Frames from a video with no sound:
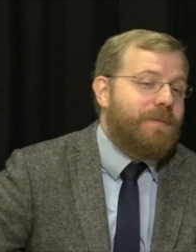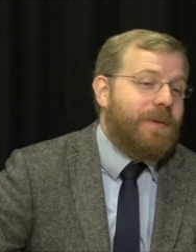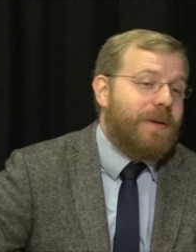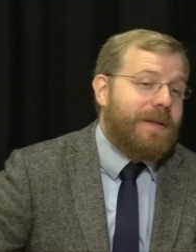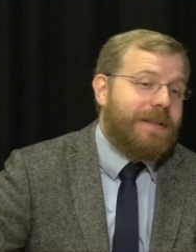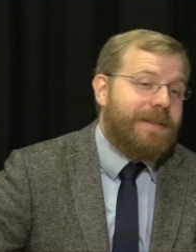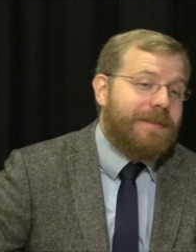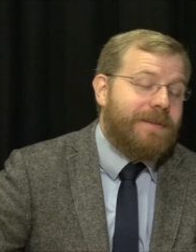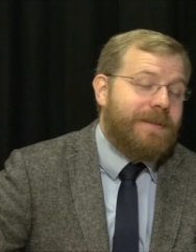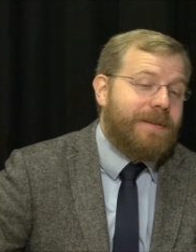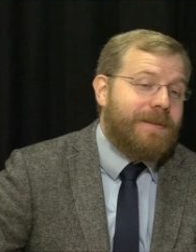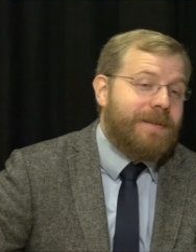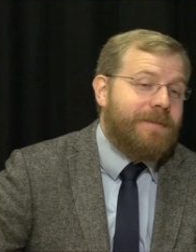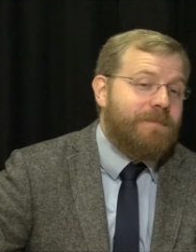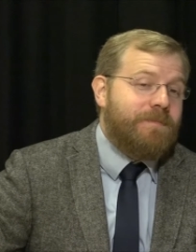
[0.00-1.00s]
But
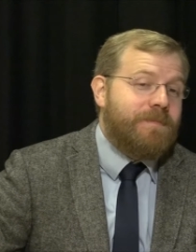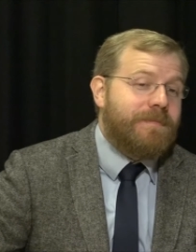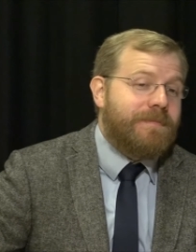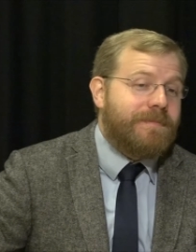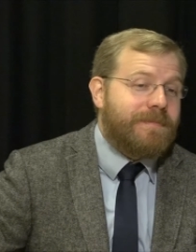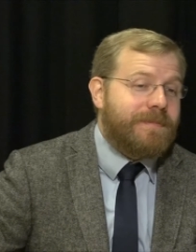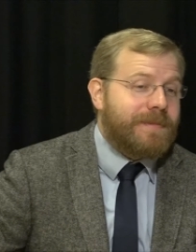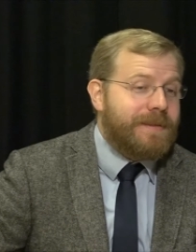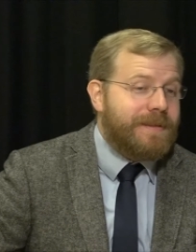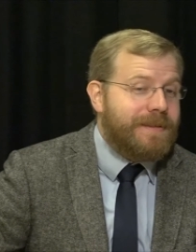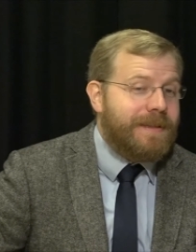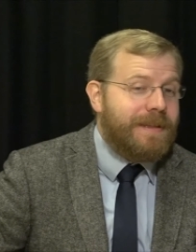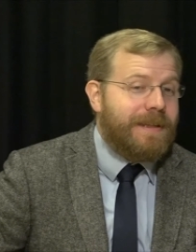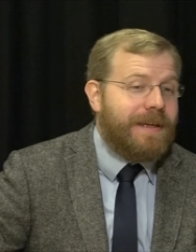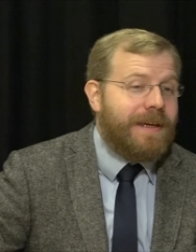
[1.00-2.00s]
um,
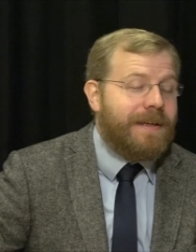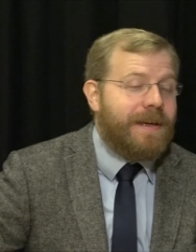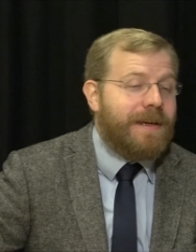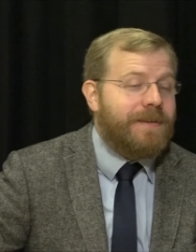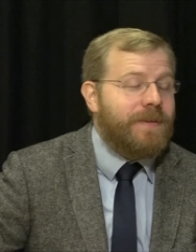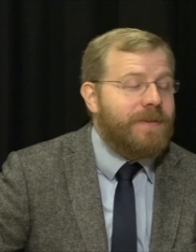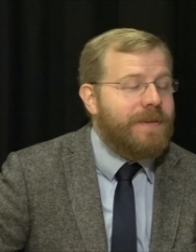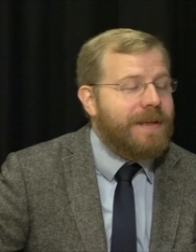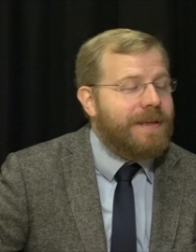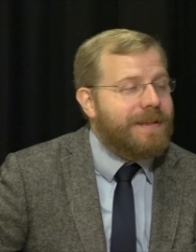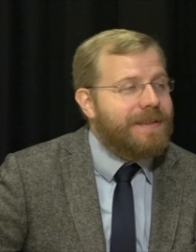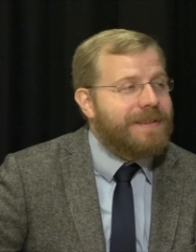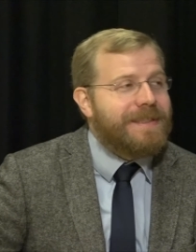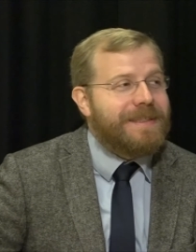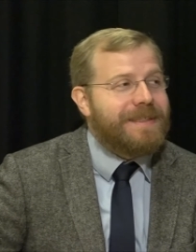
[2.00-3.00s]
still, I, I don't think
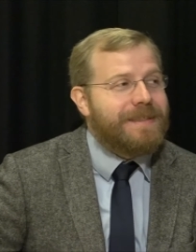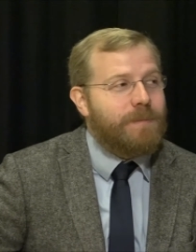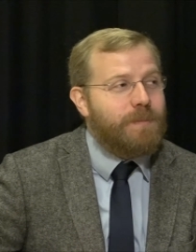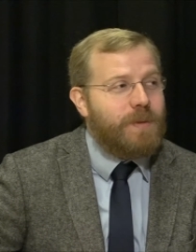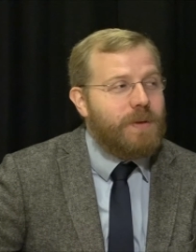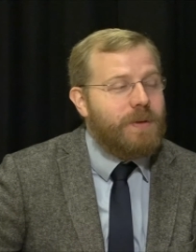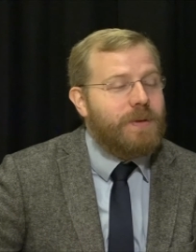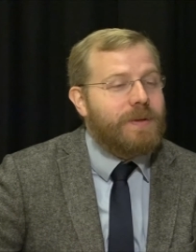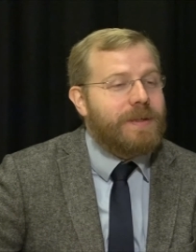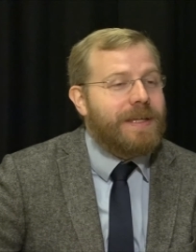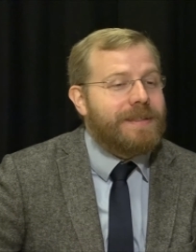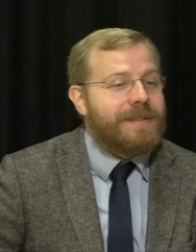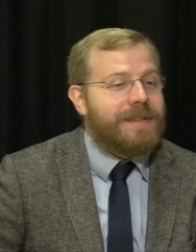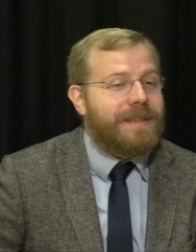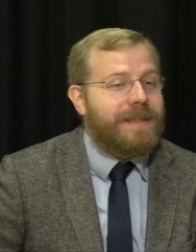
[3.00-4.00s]
this is a pure
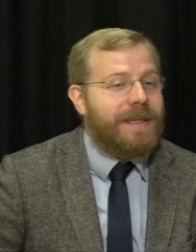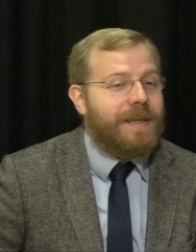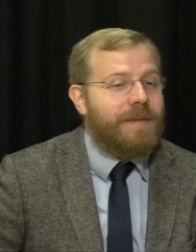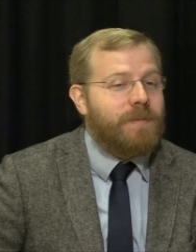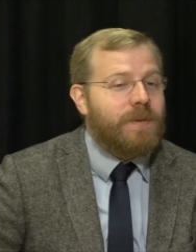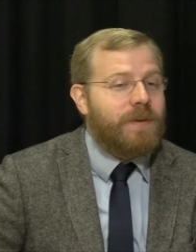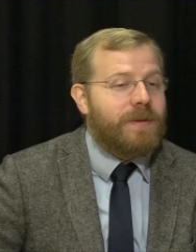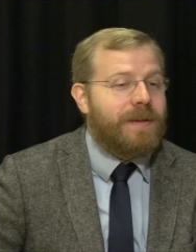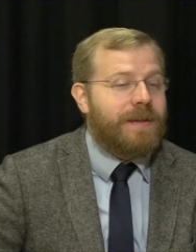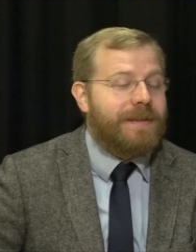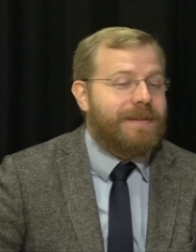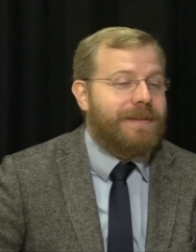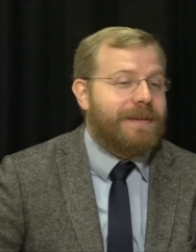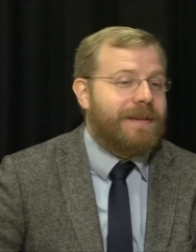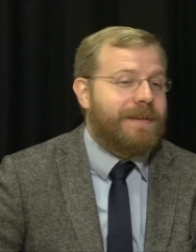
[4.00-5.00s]
guessing game or
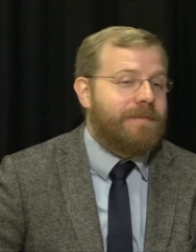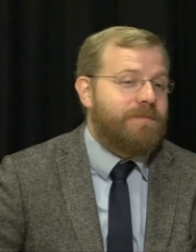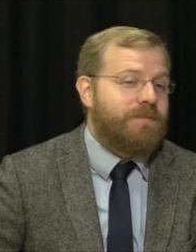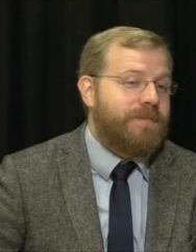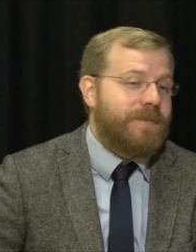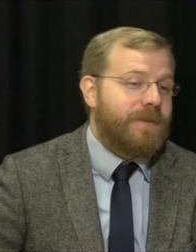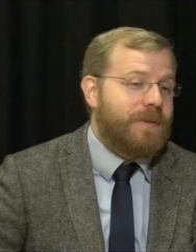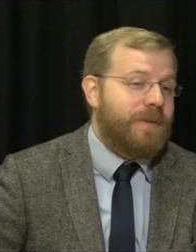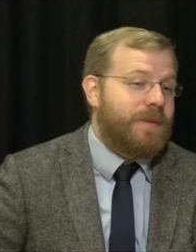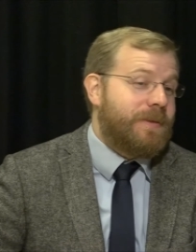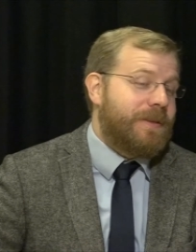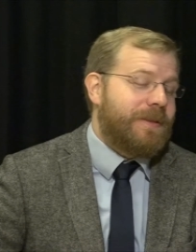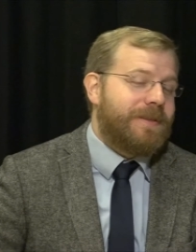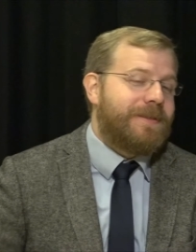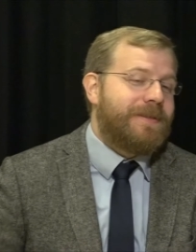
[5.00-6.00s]
that uh, or, or,
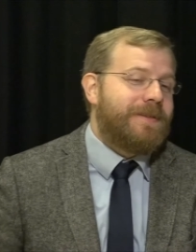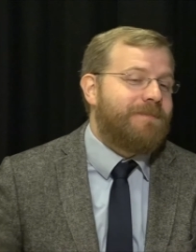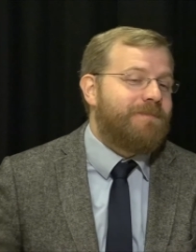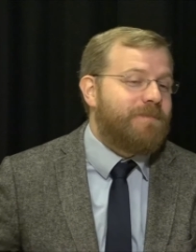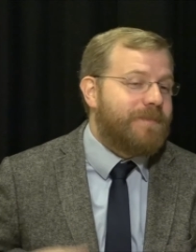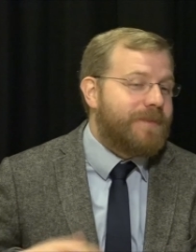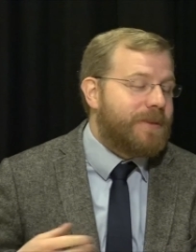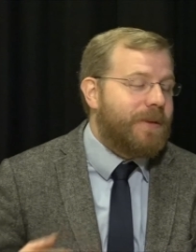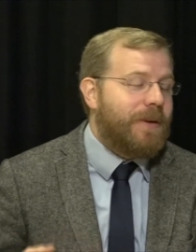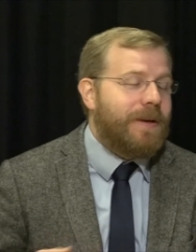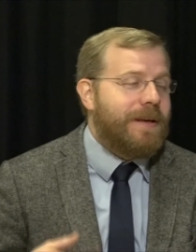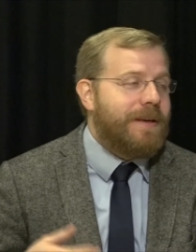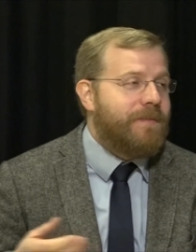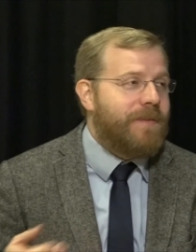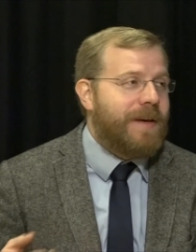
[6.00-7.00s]
just
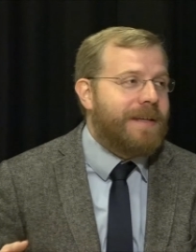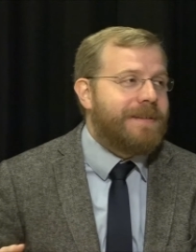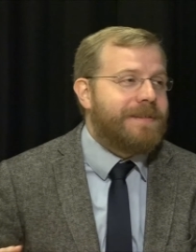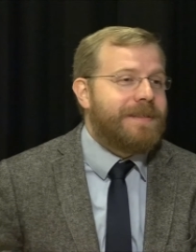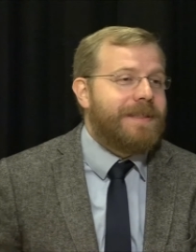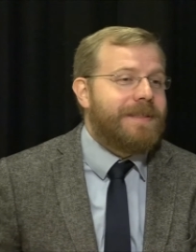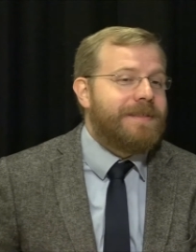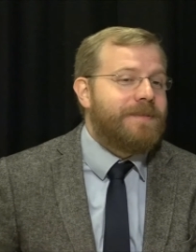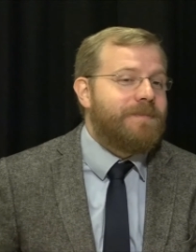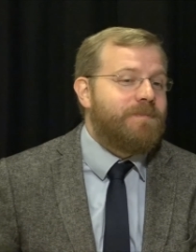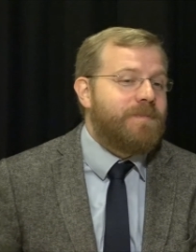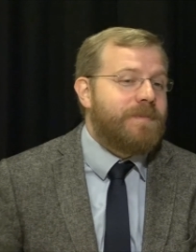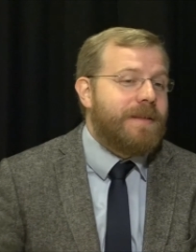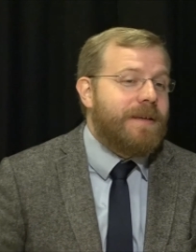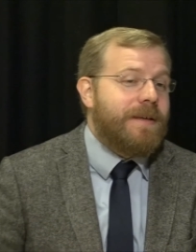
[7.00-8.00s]
scholarly fantasies.
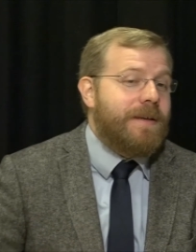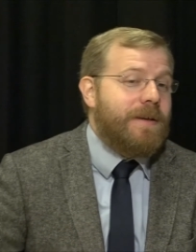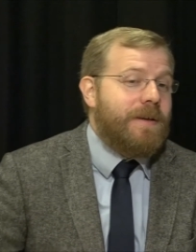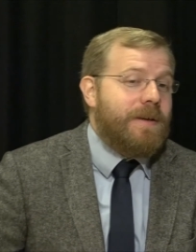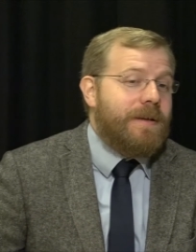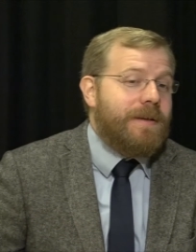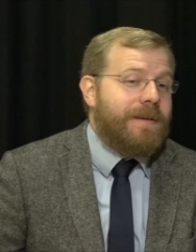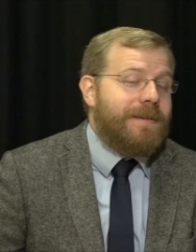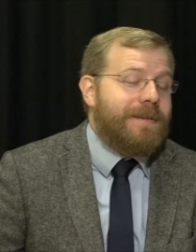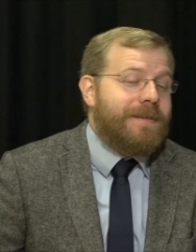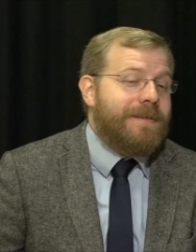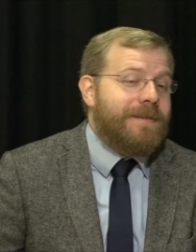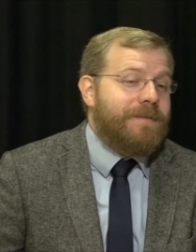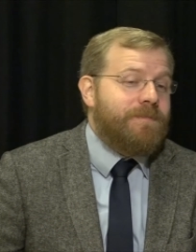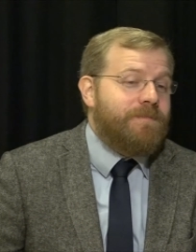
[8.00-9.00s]

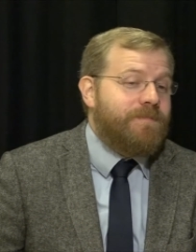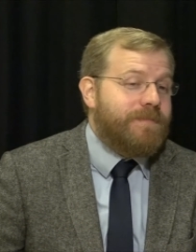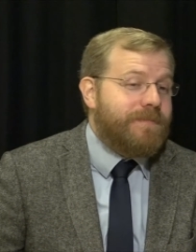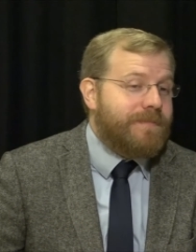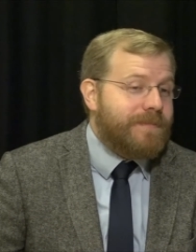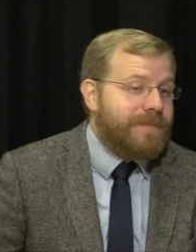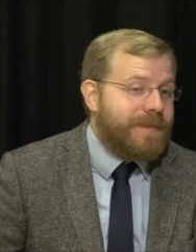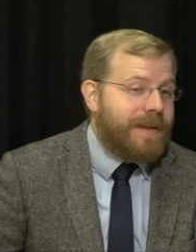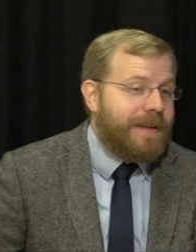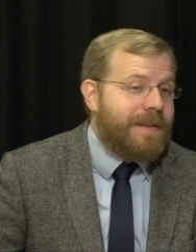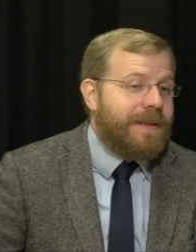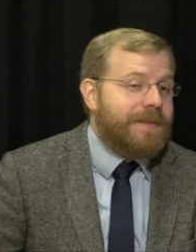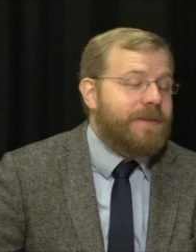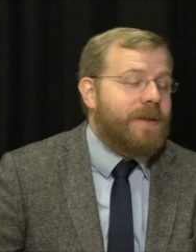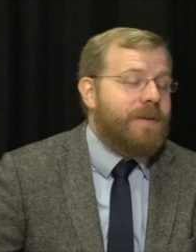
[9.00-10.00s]
Um, I
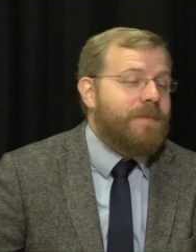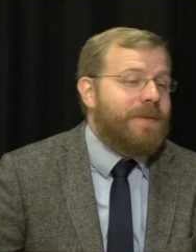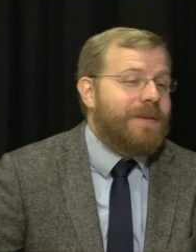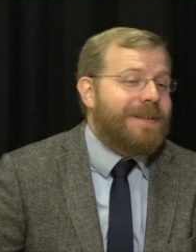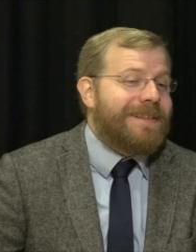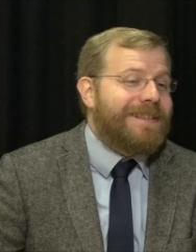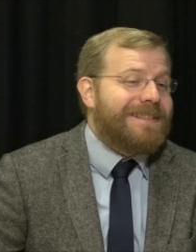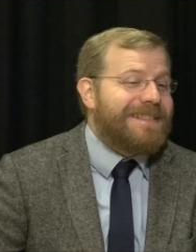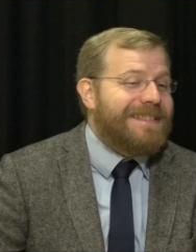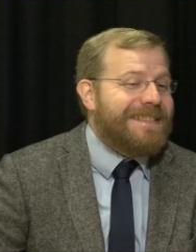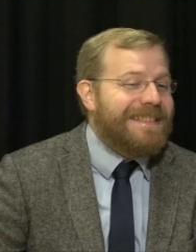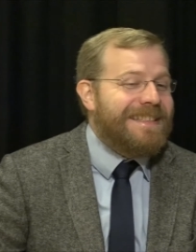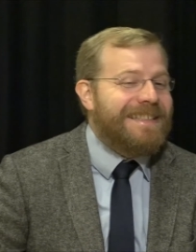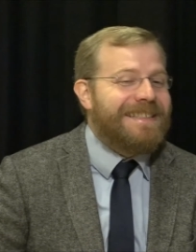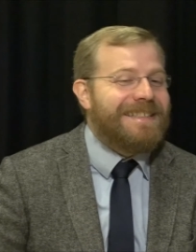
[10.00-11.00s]
think some uh,
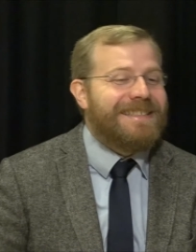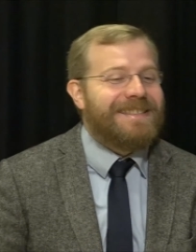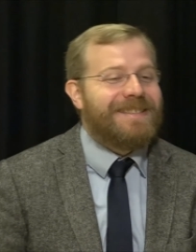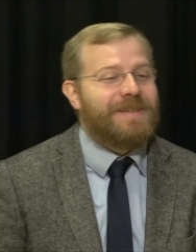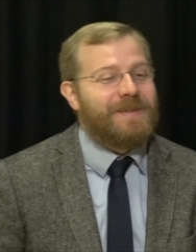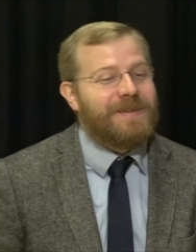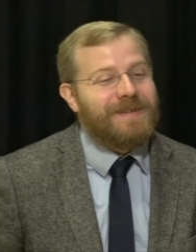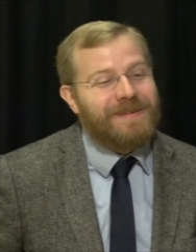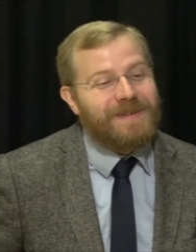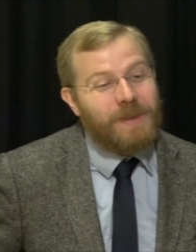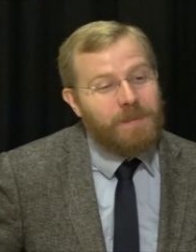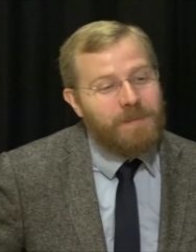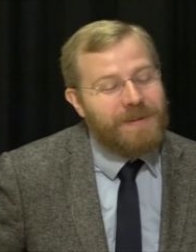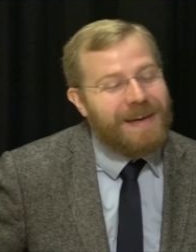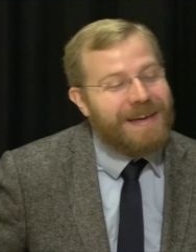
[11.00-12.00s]

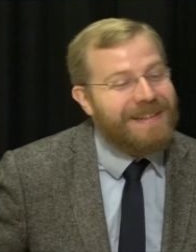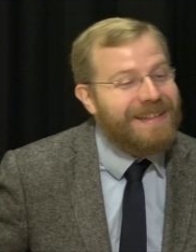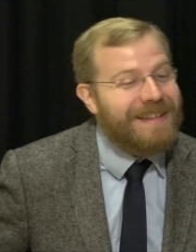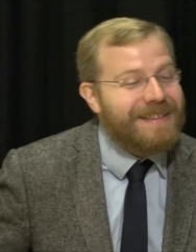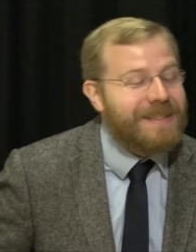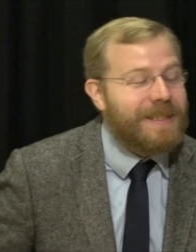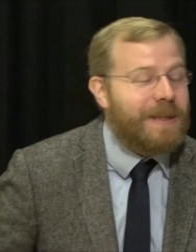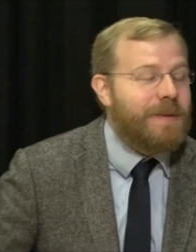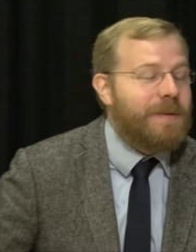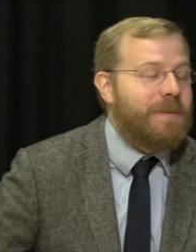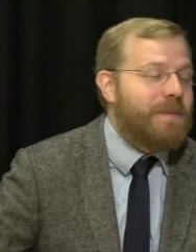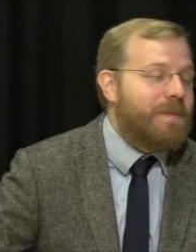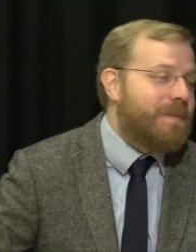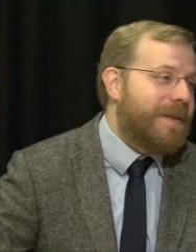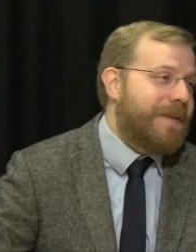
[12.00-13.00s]
some ideas are
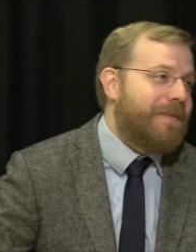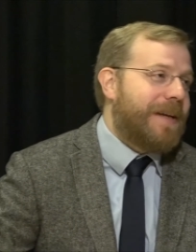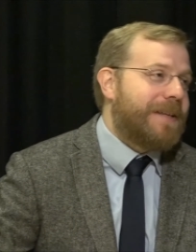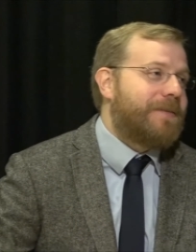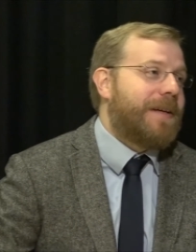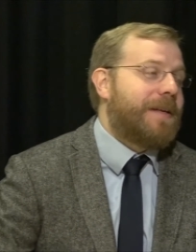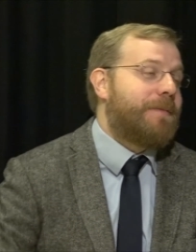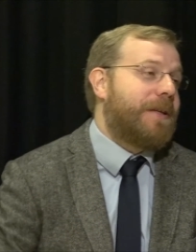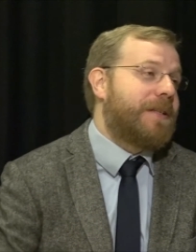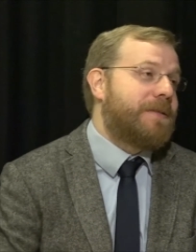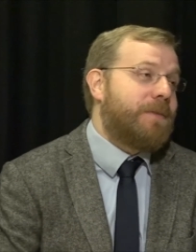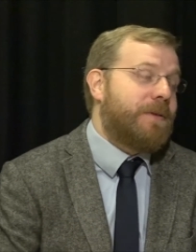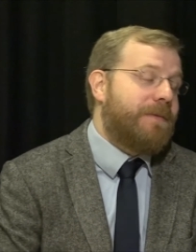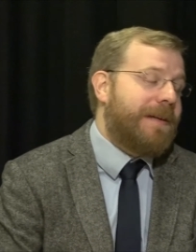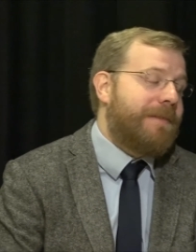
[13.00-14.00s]
in fact quite
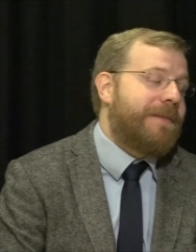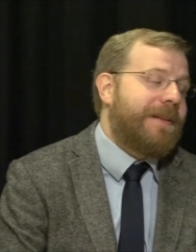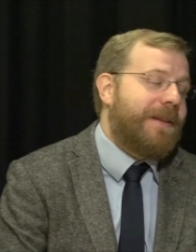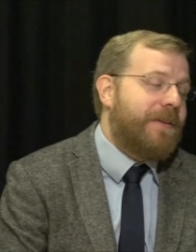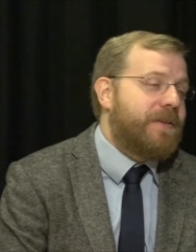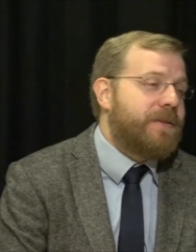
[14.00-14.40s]
plausible, while, while